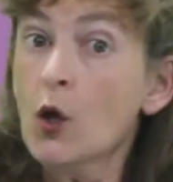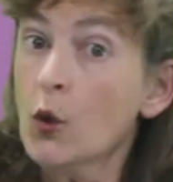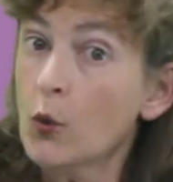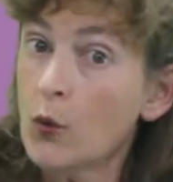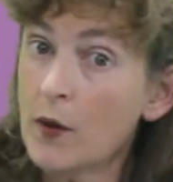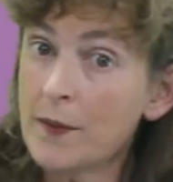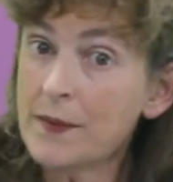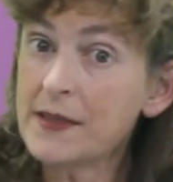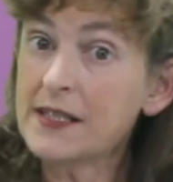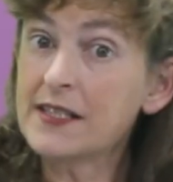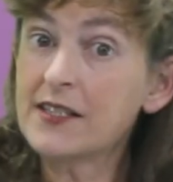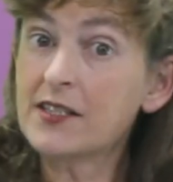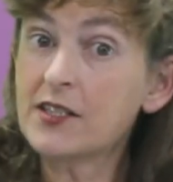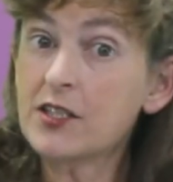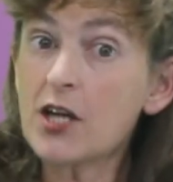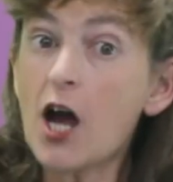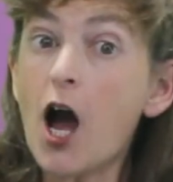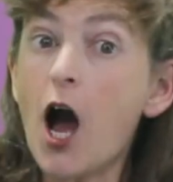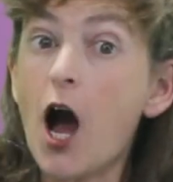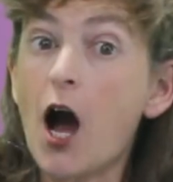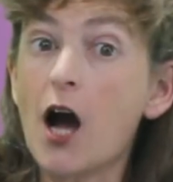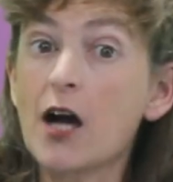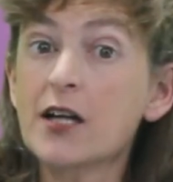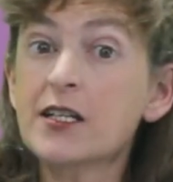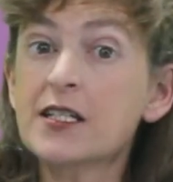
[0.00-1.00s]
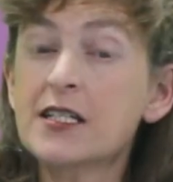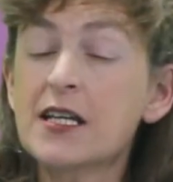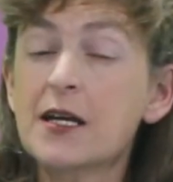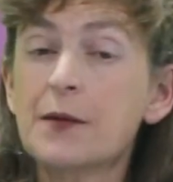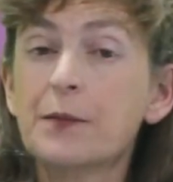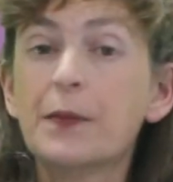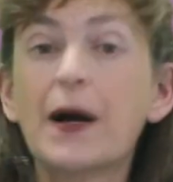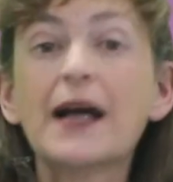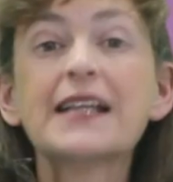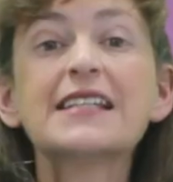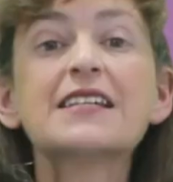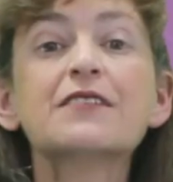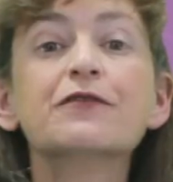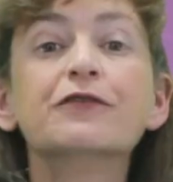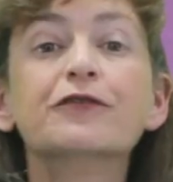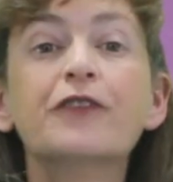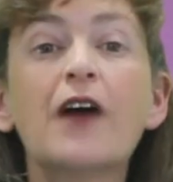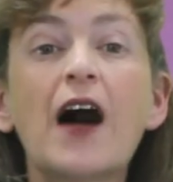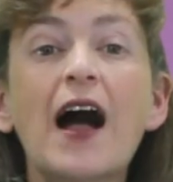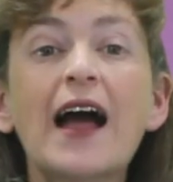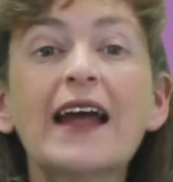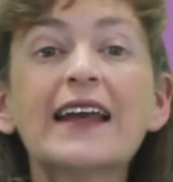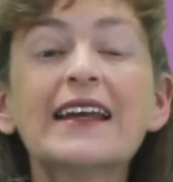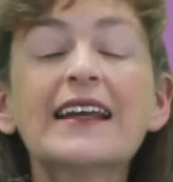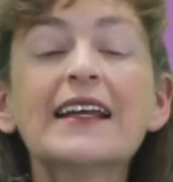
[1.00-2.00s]
We must start by
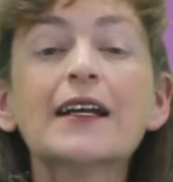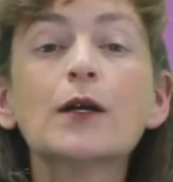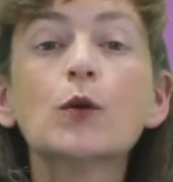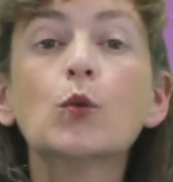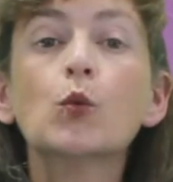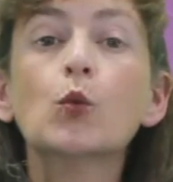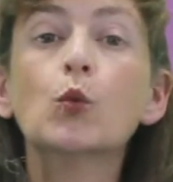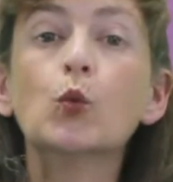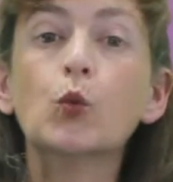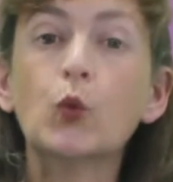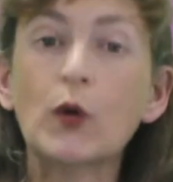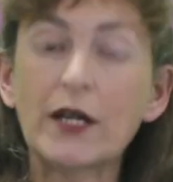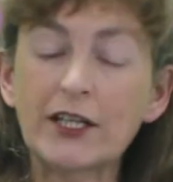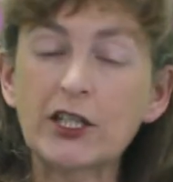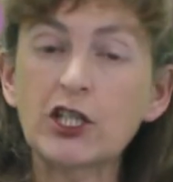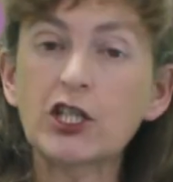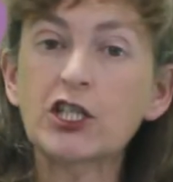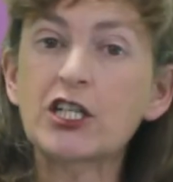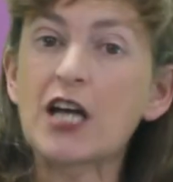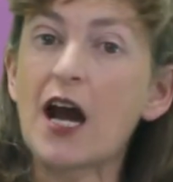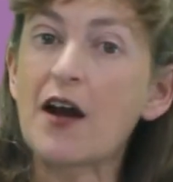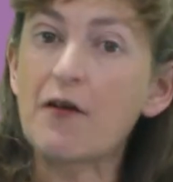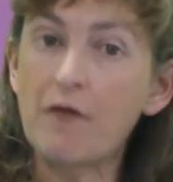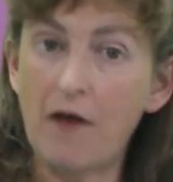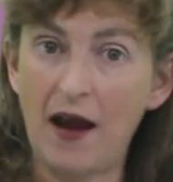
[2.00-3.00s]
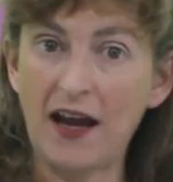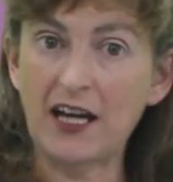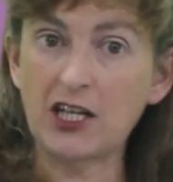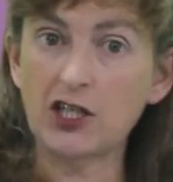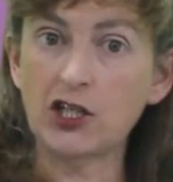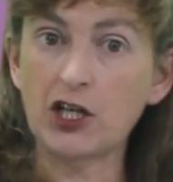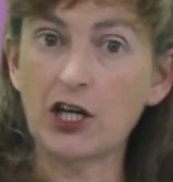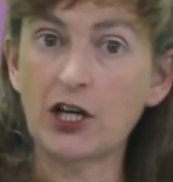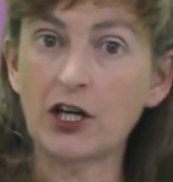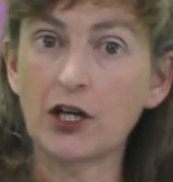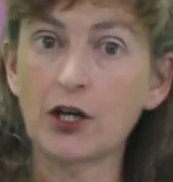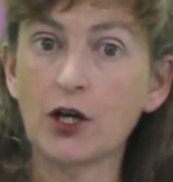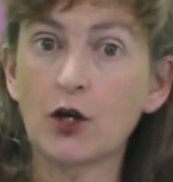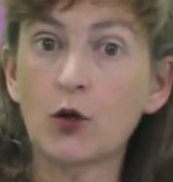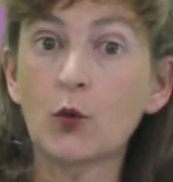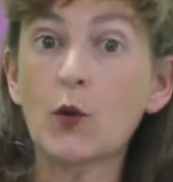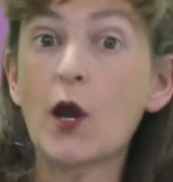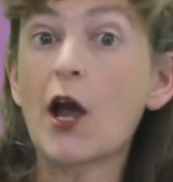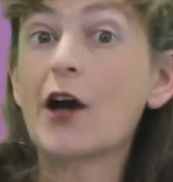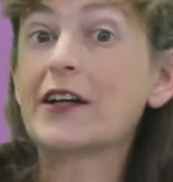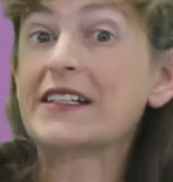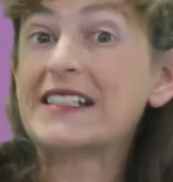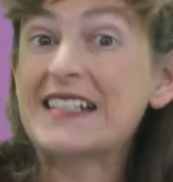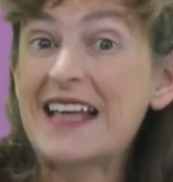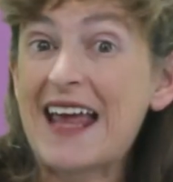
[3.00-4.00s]
defining which direction we
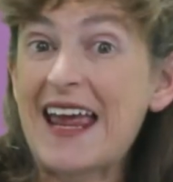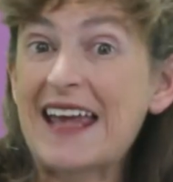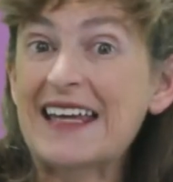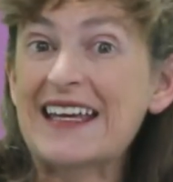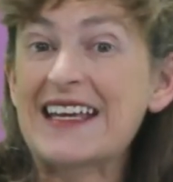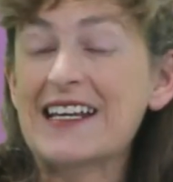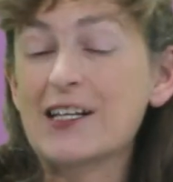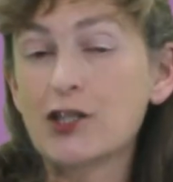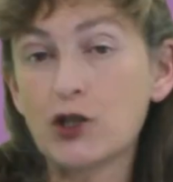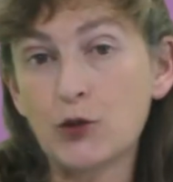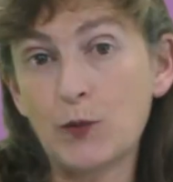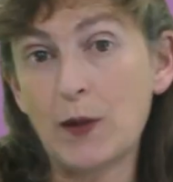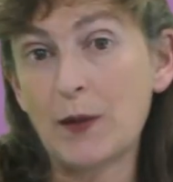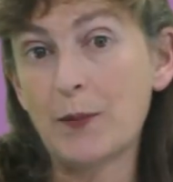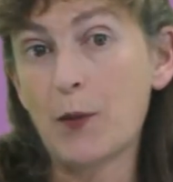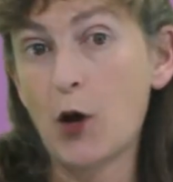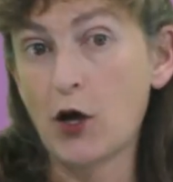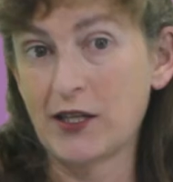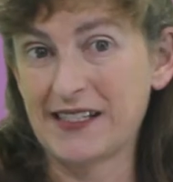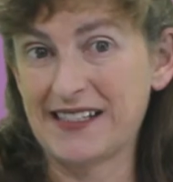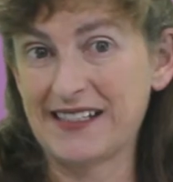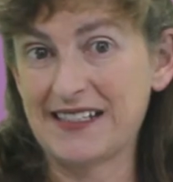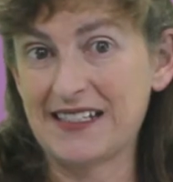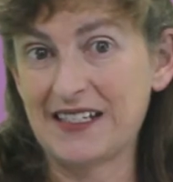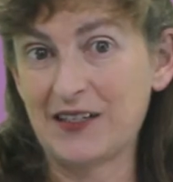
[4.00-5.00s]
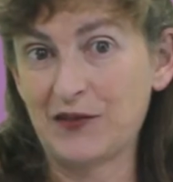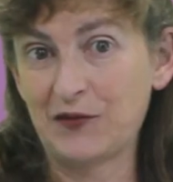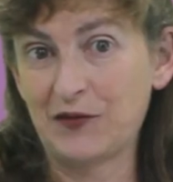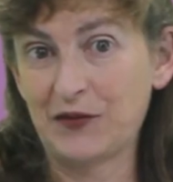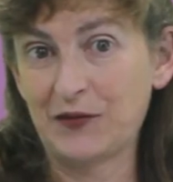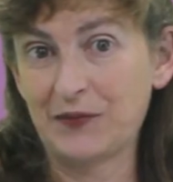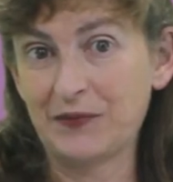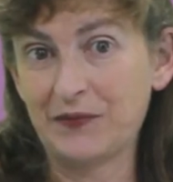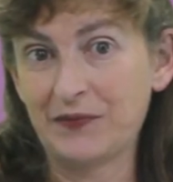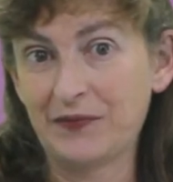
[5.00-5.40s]
are taking to be positive.